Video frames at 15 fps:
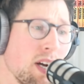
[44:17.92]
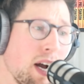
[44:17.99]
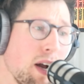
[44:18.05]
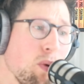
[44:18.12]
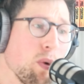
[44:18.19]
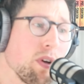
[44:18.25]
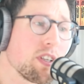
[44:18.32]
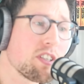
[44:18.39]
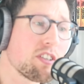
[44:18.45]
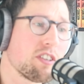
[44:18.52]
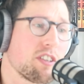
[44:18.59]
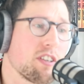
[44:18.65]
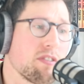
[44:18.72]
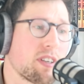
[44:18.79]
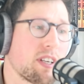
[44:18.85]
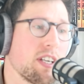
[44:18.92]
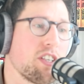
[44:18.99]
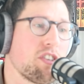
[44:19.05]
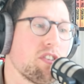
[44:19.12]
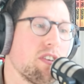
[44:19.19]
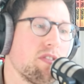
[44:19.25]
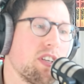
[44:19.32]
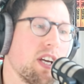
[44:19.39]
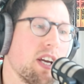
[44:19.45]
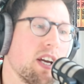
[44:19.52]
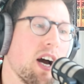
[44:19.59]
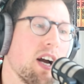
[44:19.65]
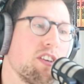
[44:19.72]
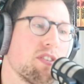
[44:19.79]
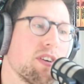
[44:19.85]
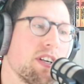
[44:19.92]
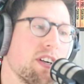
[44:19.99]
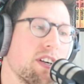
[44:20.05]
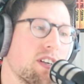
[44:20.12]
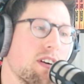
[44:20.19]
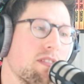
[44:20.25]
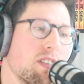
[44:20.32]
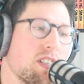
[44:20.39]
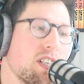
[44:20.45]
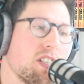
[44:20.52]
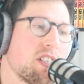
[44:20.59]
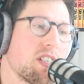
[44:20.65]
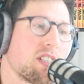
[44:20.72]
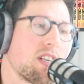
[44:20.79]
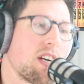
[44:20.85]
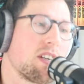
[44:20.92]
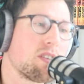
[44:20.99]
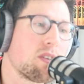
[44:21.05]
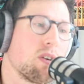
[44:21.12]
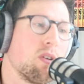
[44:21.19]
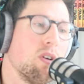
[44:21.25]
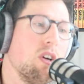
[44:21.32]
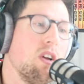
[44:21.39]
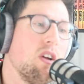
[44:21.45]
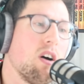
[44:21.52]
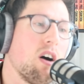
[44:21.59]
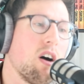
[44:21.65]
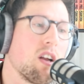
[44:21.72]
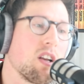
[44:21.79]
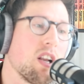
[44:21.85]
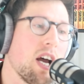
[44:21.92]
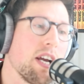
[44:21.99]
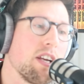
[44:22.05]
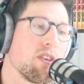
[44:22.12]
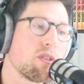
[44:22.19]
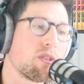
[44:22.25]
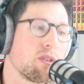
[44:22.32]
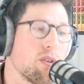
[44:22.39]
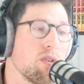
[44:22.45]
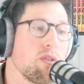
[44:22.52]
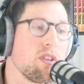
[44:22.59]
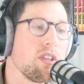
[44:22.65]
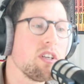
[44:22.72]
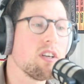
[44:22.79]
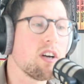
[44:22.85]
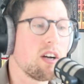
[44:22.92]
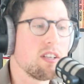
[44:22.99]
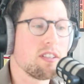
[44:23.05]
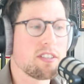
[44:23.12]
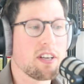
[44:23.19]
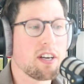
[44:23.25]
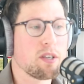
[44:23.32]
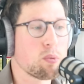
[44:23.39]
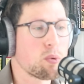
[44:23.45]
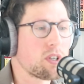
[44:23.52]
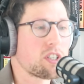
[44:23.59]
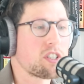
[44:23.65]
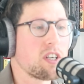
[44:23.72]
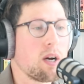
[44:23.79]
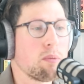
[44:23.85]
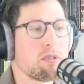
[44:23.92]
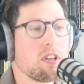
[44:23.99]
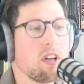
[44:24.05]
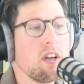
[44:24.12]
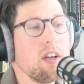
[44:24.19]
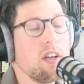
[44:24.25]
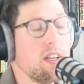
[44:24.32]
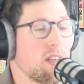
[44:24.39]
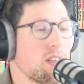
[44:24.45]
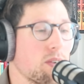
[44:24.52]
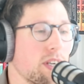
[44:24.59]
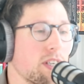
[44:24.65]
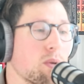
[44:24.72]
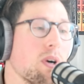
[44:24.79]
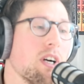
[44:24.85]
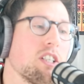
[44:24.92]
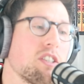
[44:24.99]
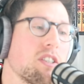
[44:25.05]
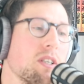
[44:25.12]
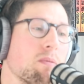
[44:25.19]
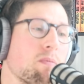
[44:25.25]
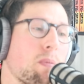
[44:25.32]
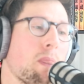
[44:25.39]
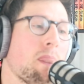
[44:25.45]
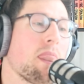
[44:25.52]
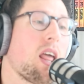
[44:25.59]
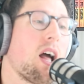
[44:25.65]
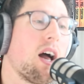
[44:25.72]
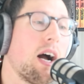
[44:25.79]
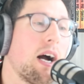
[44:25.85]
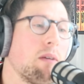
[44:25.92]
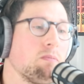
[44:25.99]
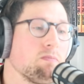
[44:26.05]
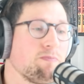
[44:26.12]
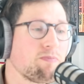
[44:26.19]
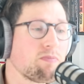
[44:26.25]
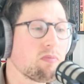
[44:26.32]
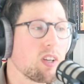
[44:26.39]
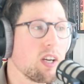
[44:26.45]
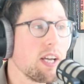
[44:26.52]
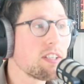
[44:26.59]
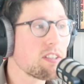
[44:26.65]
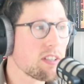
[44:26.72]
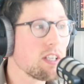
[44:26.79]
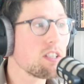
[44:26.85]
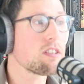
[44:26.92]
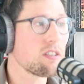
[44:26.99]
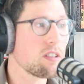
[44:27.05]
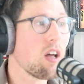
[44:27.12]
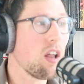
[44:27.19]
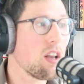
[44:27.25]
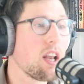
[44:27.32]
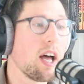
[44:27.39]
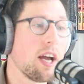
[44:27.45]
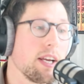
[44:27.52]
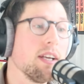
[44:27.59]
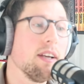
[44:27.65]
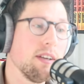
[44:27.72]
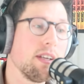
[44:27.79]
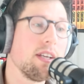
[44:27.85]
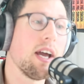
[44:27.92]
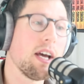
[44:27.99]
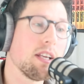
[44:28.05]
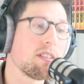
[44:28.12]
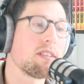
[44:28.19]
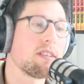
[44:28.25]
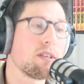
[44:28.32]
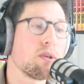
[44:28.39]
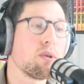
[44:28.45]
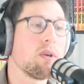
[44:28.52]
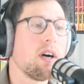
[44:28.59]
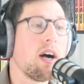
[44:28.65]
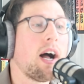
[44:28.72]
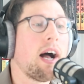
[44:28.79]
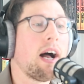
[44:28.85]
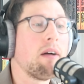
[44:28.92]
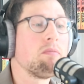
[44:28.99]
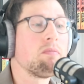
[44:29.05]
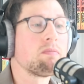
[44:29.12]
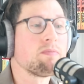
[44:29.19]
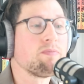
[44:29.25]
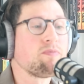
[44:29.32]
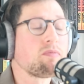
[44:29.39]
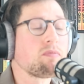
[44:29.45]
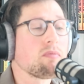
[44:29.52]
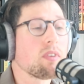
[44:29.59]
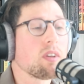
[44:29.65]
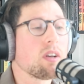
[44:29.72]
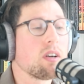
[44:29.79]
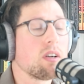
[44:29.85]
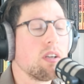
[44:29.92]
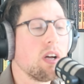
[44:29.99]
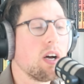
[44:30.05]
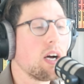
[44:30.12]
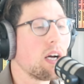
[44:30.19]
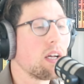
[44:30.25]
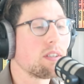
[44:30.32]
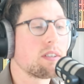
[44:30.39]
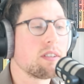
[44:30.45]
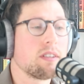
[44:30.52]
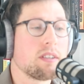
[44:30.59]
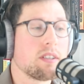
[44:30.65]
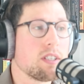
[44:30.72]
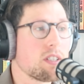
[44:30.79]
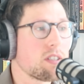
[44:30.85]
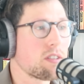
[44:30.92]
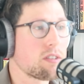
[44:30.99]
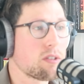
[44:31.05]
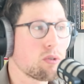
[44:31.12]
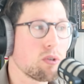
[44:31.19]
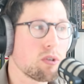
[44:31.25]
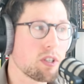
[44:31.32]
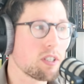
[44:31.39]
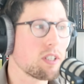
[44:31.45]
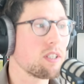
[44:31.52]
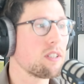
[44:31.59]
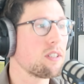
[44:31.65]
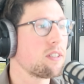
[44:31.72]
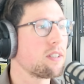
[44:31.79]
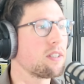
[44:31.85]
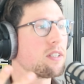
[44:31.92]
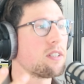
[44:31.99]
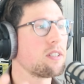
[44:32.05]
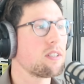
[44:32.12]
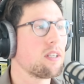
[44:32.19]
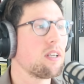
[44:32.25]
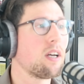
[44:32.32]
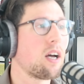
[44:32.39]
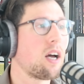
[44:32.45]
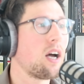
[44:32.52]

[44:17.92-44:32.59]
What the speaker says: How will the certification of the AI trainer and conversation examiner go? Online or only on-site workshops? Great question. It's online, yeah. So there's courses, there's